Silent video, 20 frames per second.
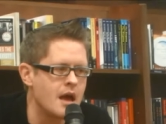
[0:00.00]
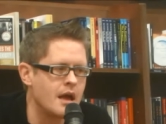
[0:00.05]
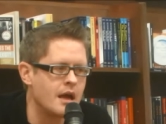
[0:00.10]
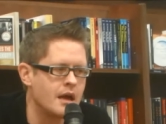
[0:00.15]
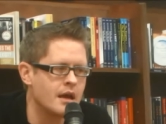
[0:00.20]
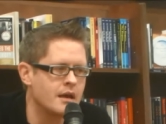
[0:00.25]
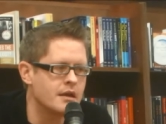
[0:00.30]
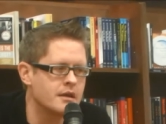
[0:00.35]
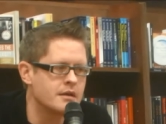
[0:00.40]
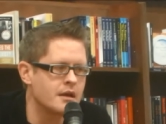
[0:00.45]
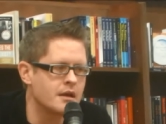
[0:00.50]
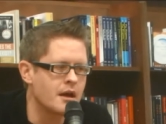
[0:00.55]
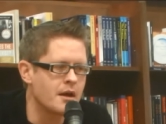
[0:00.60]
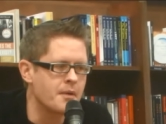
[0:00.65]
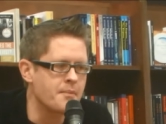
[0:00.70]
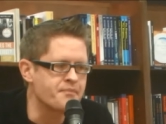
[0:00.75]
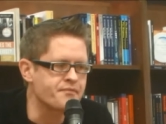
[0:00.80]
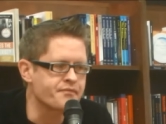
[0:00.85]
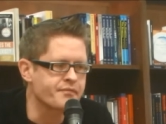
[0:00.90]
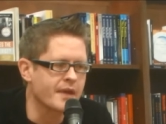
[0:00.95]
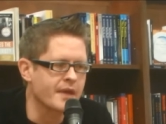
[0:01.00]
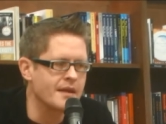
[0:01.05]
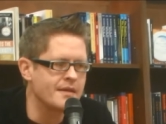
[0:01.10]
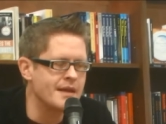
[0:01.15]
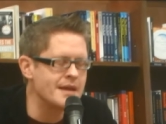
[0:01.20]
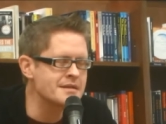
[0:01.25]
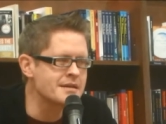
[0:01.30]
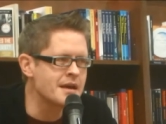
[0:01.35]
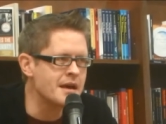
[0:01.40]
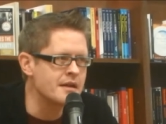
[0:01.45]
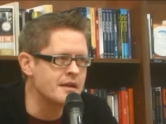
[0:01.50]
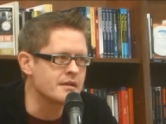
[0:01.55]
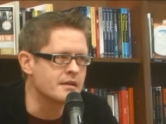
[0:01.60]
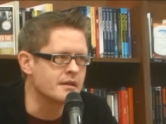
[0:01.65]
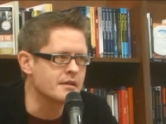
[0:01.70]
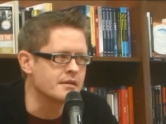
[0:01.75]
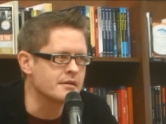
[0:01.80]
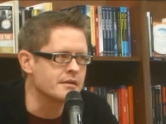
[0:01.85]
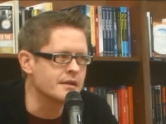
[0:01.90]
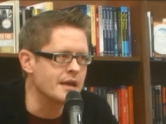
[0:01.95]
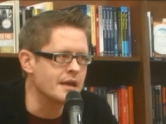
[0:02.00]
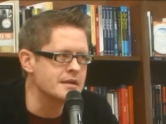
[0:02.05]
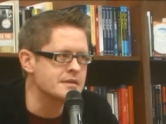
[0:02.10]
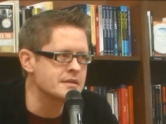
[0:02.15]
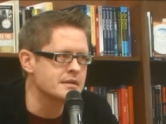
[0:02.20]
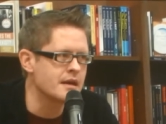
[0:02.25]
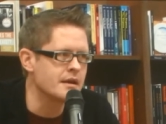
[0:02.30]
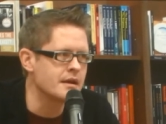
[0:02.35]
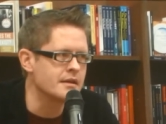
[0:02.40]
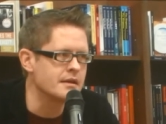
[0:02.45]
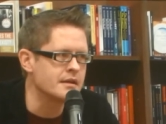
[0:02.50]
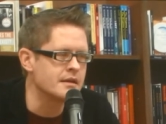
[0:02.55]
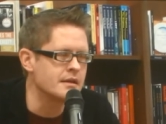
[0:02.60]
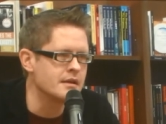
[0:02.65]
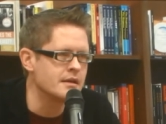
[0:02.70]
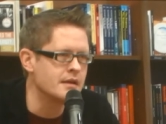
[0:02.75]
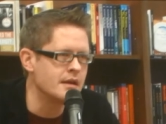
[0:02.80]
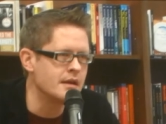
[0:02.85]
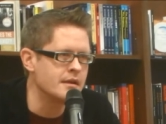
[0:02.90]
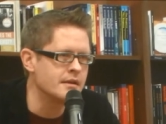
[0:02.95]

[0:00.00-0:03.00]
and um, that's kind of the lesson on that.